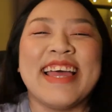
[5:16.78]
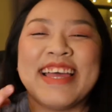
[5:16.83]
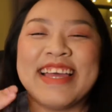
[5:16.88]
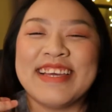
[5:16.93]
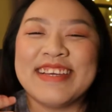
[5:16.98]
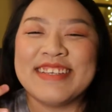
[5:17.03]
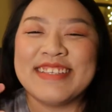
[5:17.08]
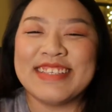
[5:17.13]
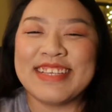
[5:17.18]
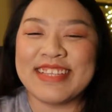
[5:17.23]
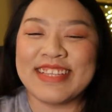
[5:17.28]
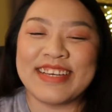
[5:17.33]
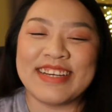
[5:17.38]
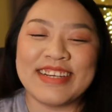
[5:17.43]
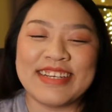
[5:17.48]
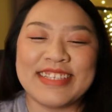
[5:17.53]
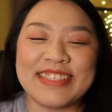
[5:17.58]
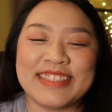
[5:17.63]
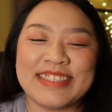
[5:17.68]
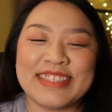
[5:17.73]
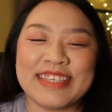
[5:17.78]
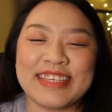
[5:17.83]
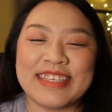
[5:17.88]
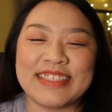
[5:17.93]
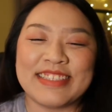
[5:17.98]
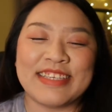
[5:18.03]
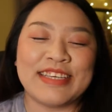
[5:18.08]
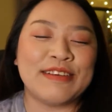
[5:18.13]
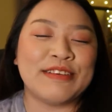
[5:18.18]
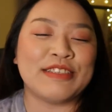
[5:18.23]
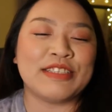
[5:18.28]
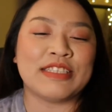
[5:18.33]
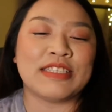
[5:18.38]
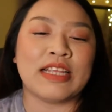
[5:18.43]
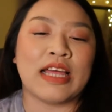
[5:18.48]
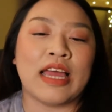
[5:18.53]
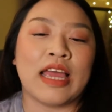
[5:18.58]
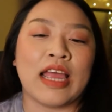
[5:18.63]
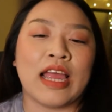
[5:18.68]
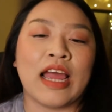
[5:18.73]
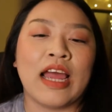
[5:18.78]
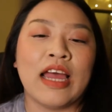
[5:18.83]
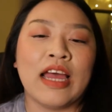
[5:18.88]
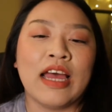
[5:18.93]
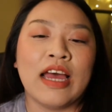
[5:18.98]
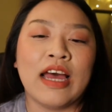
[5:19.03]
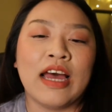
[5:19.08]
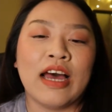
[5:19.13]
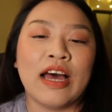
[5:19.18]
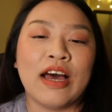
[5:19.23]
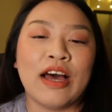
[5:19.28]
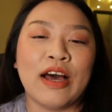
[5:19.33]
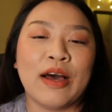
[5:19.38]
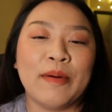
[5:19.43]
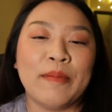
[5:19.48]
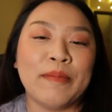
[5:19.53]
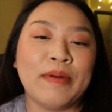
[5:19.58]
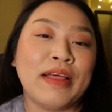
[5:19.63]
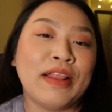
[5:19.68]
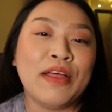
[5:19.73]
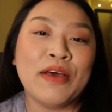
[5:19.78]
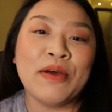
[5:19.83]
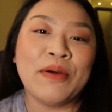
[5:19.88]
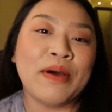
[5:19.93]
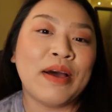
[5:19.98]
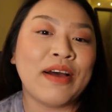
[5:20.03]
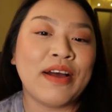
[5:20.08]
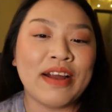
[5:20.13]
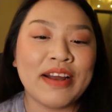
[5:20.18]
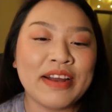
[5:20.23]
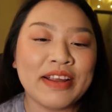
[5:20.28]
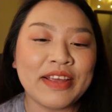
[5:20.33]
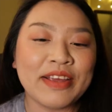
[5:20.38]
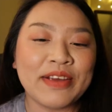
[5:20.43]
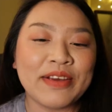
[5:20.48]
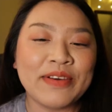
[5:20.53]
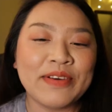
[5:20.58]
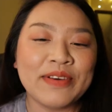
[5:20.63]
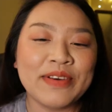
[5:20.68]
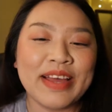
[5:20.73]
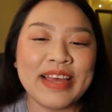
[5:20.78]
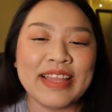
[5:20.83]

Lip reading: it was hilarious because he was just like, hello, how are you?